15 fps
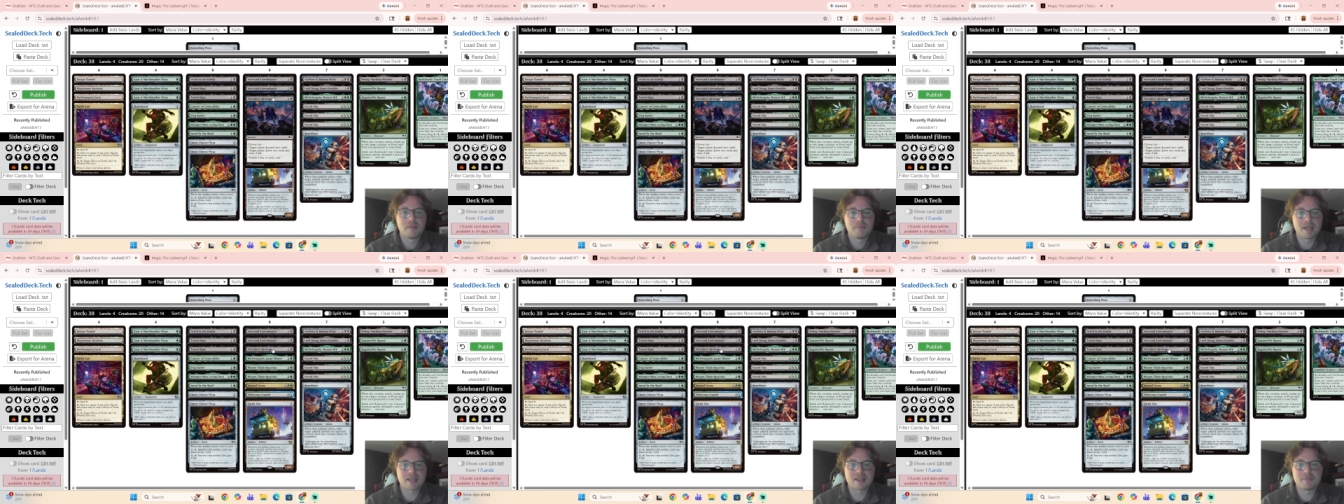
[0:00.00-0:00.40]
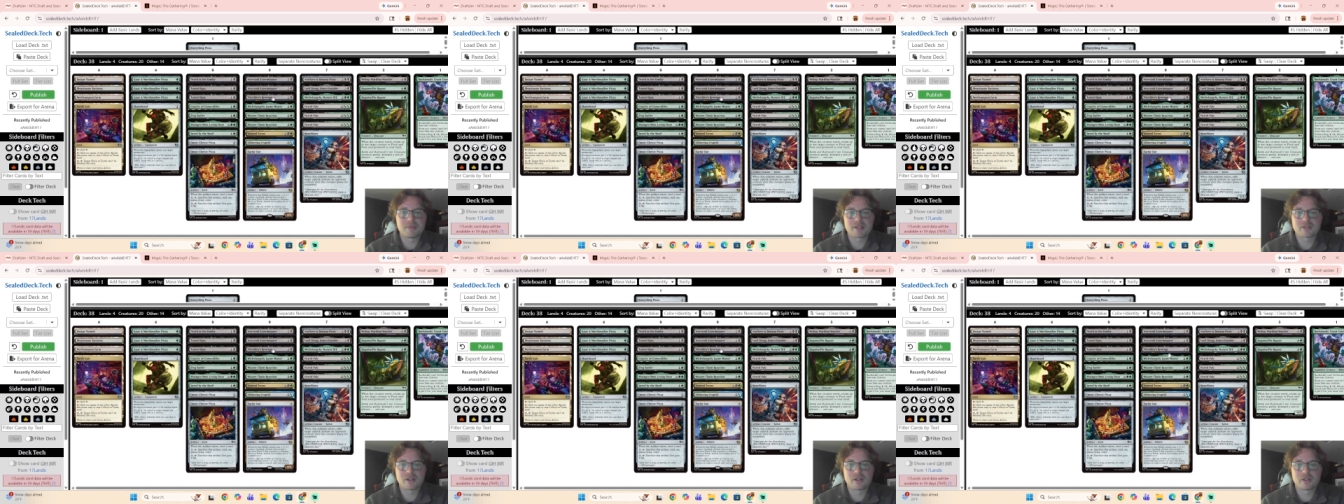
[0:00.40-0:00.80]
make them
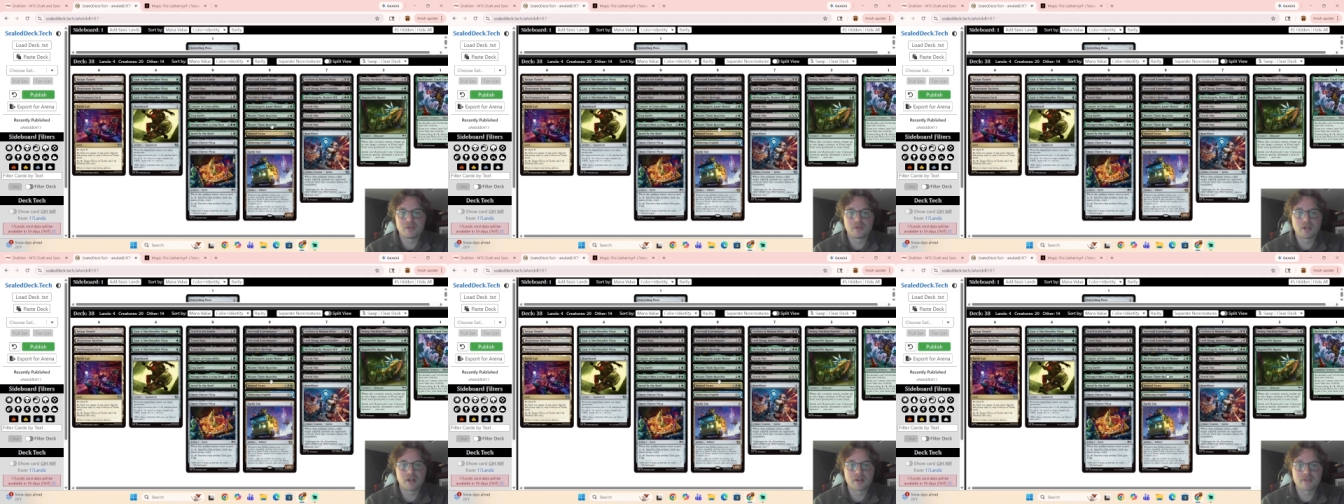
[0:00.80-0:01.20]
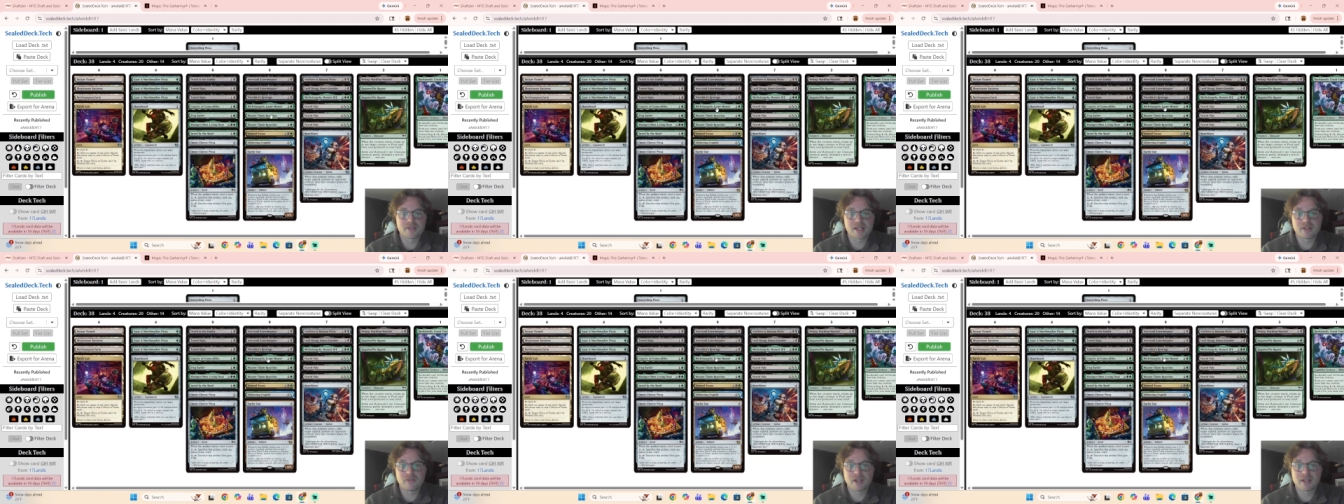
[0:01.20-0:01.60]
discard 2 cards,
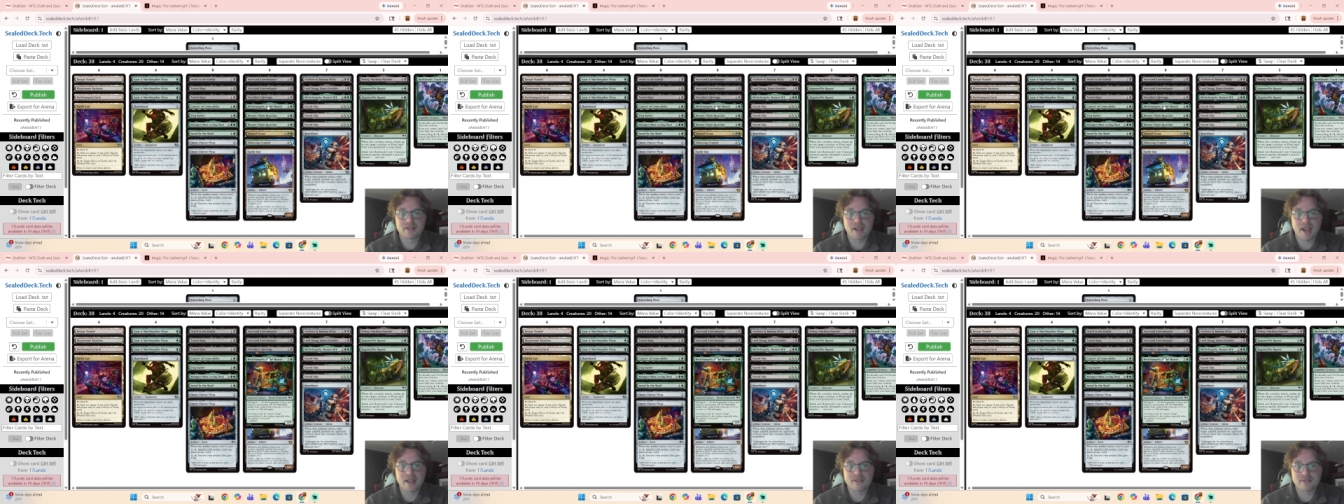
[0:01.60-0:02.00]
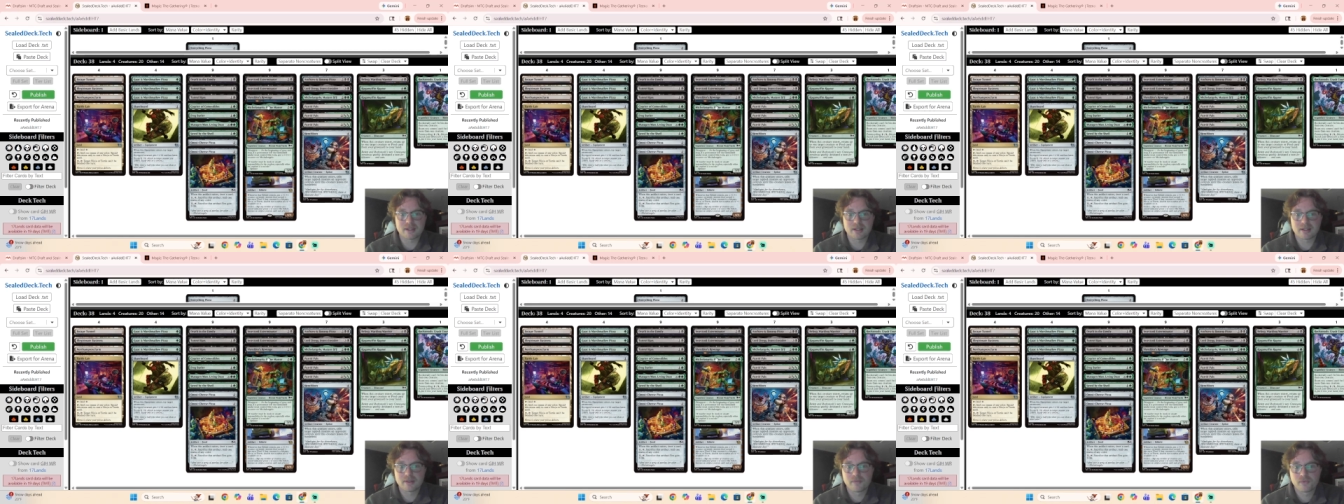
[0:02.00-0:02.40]
that's
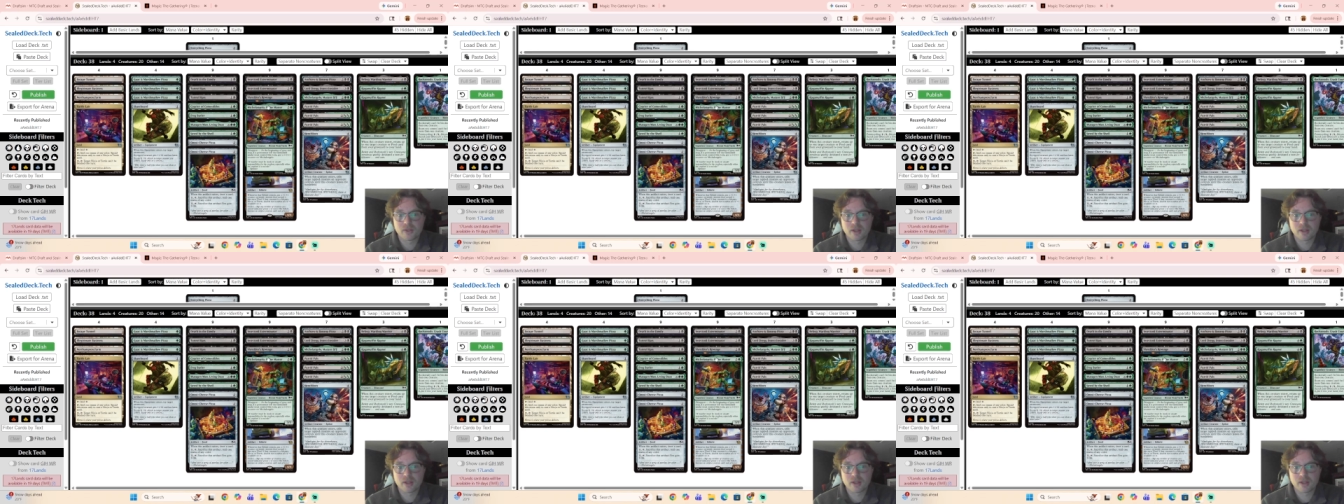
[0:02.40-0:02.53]
fantastic.